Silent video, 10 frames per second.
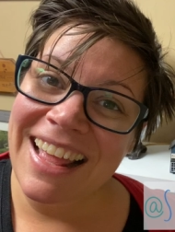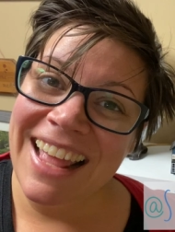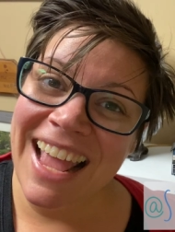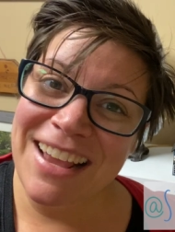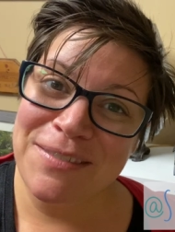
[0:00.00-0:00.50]

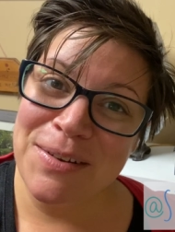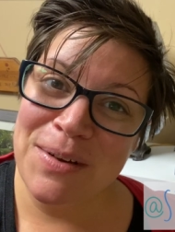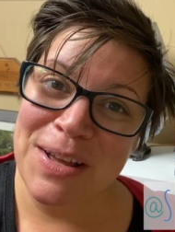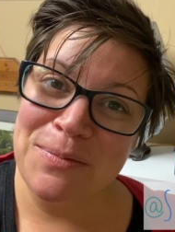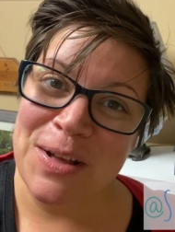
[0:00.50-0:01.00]
Hey
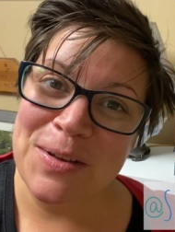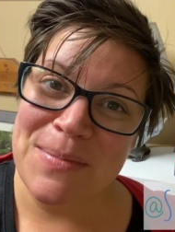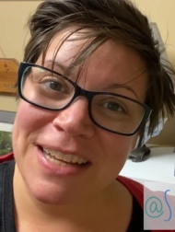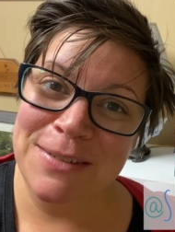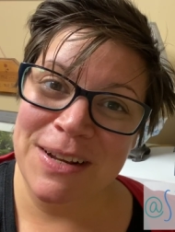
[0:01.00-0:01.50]
everyone, welcome
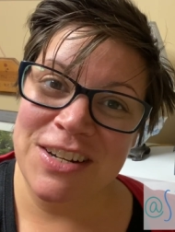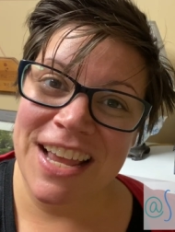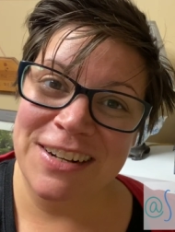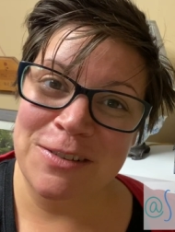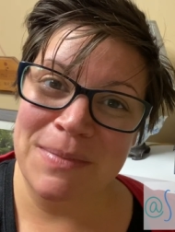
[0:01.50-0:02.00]
back to my
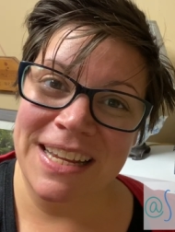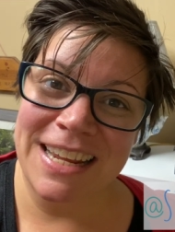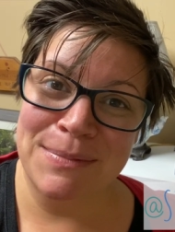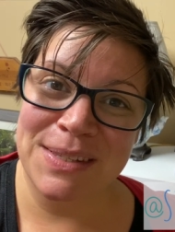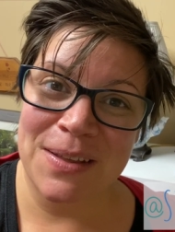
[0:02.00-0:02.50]
channel. My
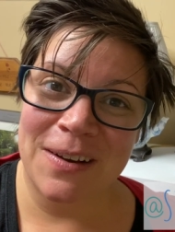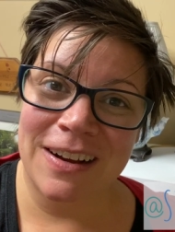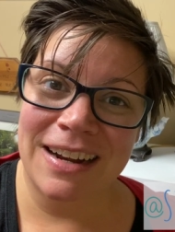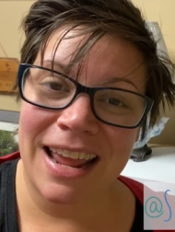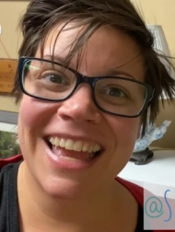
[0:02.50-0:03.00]
name is
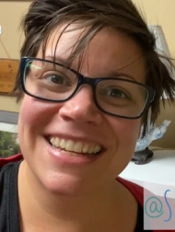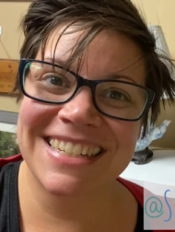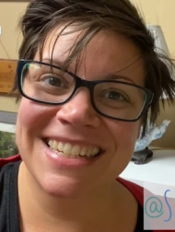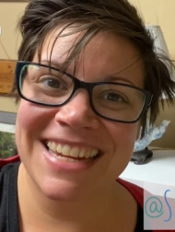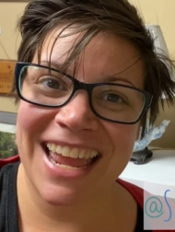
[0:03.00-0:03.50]
Lauren and
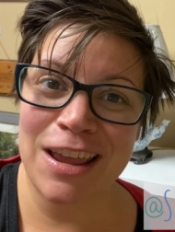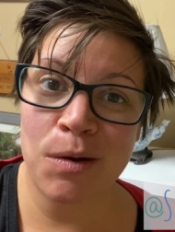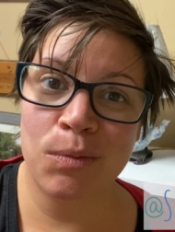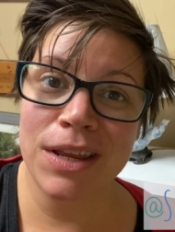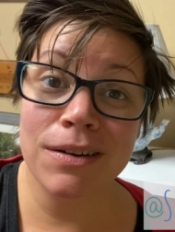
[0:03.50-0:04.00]
today
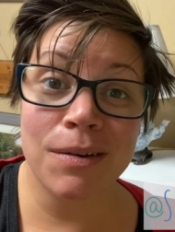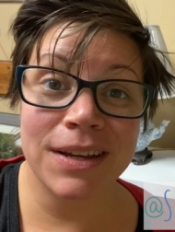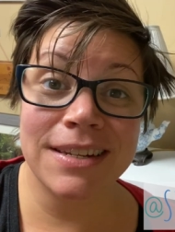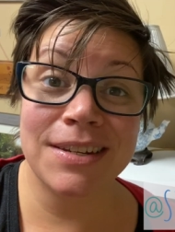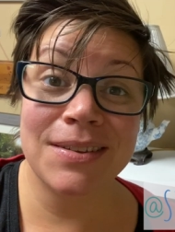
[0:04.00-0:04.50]
we are
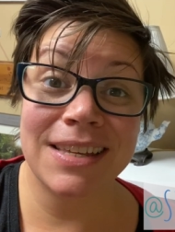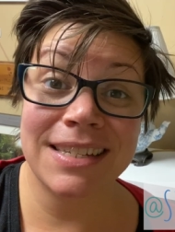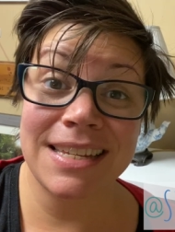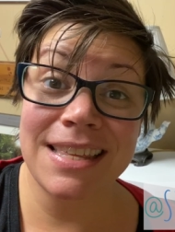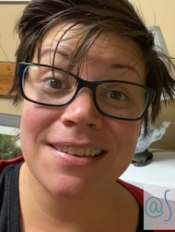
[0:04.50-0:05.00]
going to do the
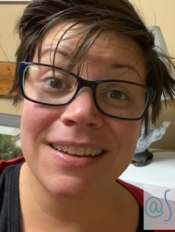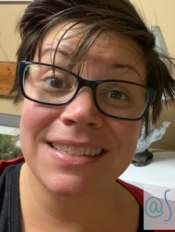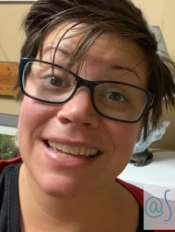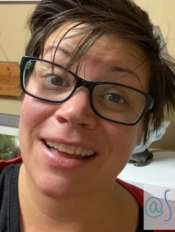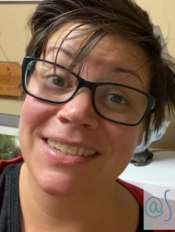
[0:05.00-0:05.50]
Tea
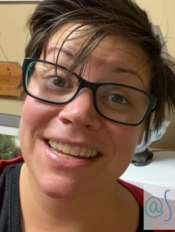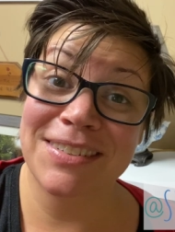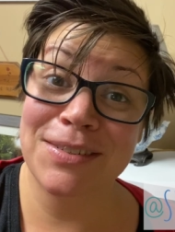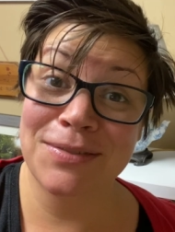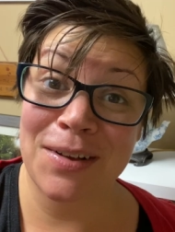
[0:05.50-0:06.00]
Thoughts
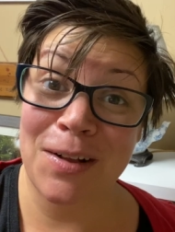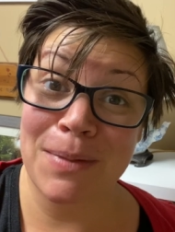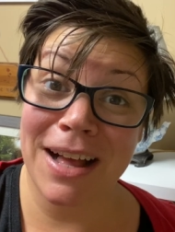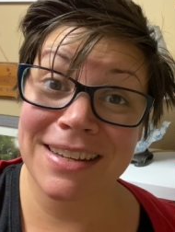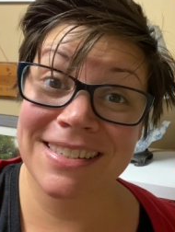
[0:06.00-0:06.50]
Countdown to Fall
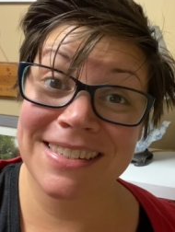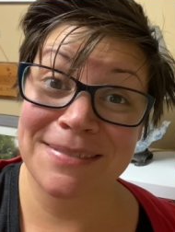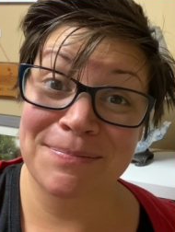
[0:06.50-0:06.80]
box.